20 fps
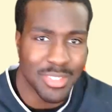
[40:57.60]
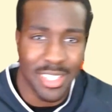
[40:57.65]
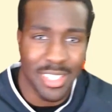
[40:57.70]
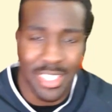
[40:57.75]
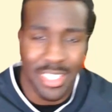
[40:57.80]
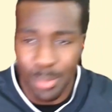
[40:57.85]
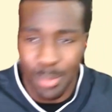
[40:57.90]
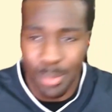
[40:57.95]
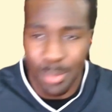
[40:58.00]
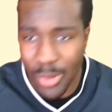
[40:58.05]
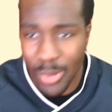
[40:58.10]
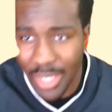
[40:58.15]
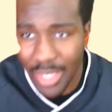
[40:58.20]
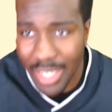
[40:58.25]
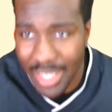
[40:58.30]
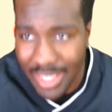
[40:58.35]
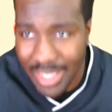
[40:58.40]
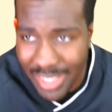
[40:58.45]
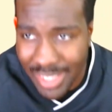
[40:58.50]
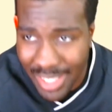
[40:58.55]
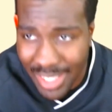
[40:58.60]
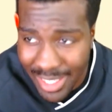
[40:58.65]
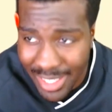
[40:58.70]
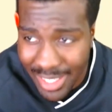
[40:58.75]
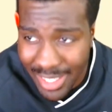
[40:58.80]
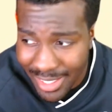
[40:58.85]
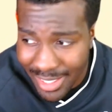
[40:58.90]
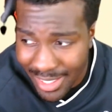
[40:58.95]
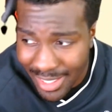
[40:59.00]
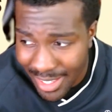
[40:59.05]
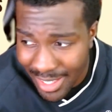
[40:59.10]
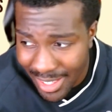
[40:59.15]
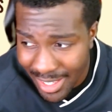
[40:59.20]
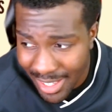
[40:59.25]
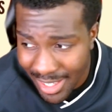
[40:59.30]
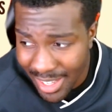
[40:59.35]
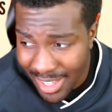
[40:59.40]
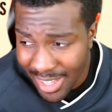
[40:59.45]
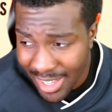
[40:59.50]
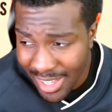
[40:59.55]
at this point, and it's like
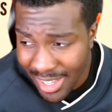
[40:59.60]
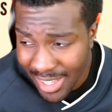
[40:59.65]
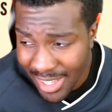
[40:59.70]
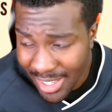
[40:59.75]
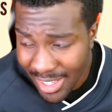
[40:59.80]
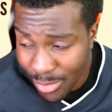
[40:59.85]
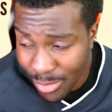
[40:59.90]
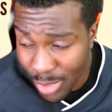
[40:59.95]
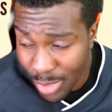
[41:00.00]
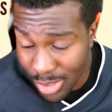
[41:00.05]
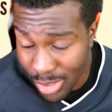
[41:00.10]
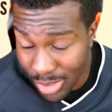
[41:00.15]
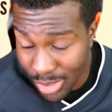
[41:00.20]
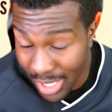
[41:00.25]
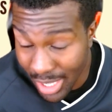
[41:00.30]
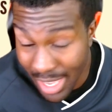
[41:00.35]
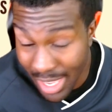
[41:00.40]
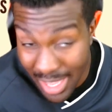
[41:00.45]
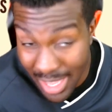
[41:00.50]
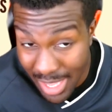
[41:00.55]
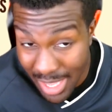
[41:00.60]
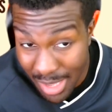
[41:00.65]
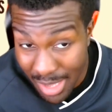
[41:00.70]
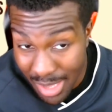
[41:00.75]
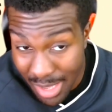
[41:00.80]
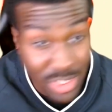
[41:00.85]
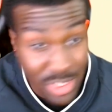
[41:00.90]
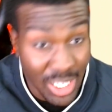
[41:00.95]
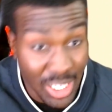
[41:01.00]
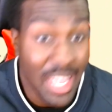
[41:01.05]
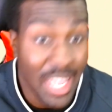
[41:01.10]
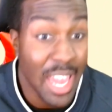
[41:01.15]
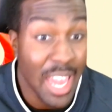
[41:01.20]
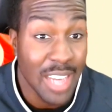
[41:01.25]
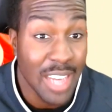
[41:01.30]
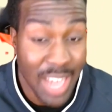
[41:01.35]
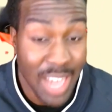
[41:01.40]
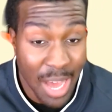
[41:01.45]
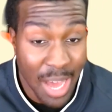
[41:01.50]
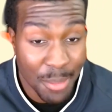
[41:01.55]
when you look at him, J.K.
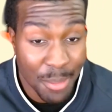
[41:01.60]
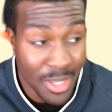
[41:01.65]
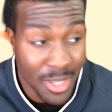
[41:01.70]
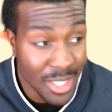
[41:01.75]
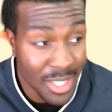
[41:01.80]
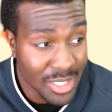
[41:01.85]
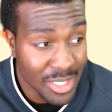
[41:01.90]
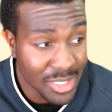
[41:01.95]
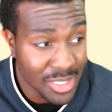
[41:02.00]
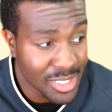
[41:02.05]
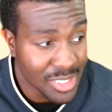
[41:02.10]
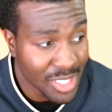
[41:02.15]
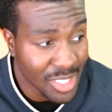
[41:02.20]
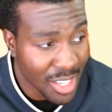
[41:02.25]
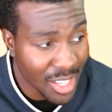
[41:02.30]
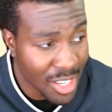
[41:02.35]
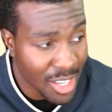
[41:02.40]
Dobbins,